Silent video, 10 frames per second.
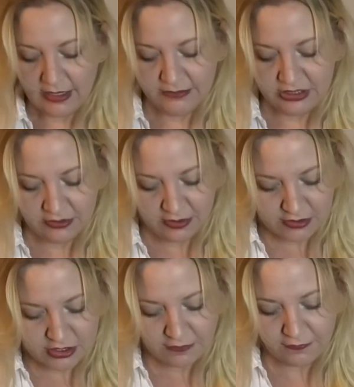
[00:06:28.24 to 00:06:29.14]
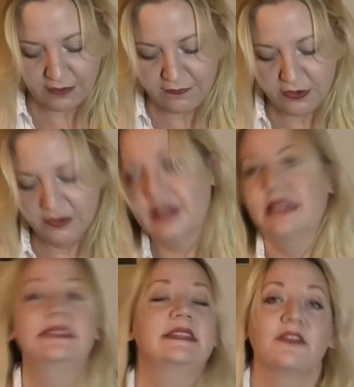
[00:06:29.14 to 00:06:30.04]
So those are a few of the
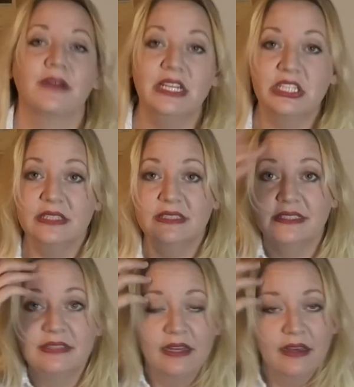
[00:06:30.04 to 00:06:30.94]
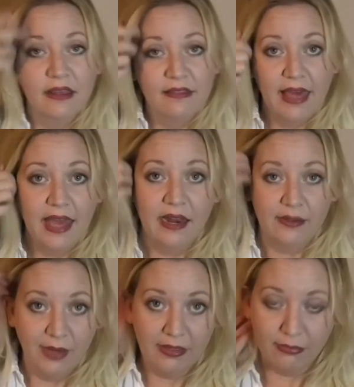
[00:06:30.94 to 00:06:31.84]
considerations that I
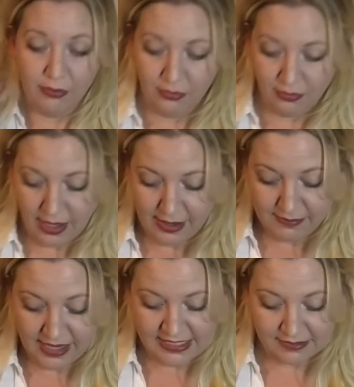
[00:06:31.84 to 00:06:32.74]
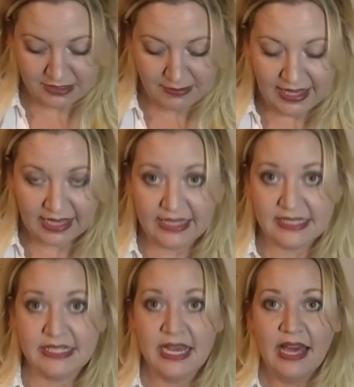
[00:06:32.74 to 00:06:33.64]
went through as I was making
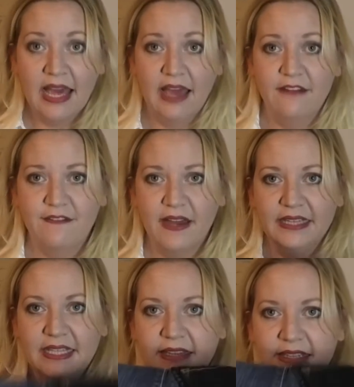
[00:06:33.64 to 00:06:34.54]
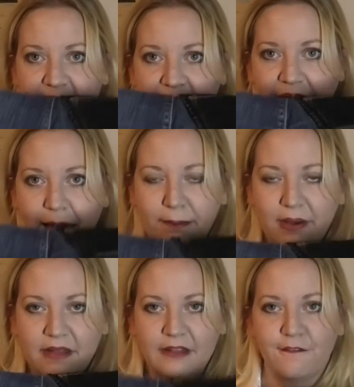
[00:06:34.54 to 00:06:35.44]
this. And finally, this flap
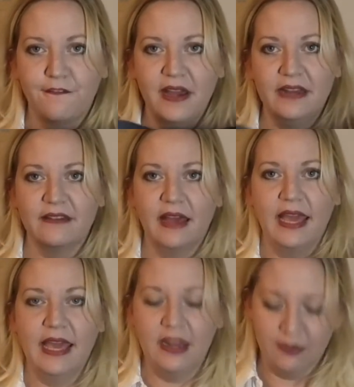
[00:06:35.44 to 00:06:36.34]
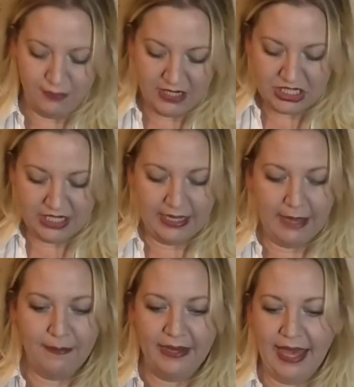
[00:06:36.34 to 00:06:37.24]
on the front, I had
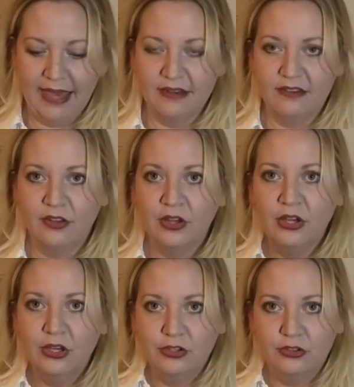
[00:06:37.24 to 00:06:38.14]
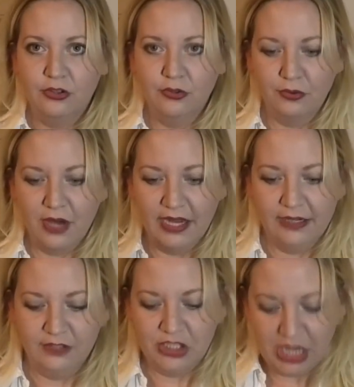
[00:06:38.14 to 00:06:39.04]
originally planned to kind
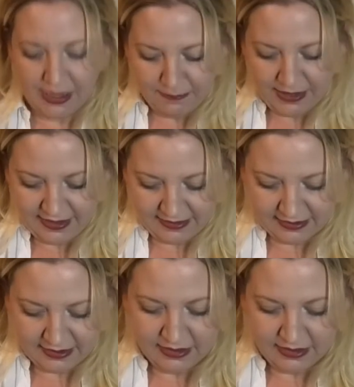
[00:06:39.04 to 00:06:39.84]
of shape it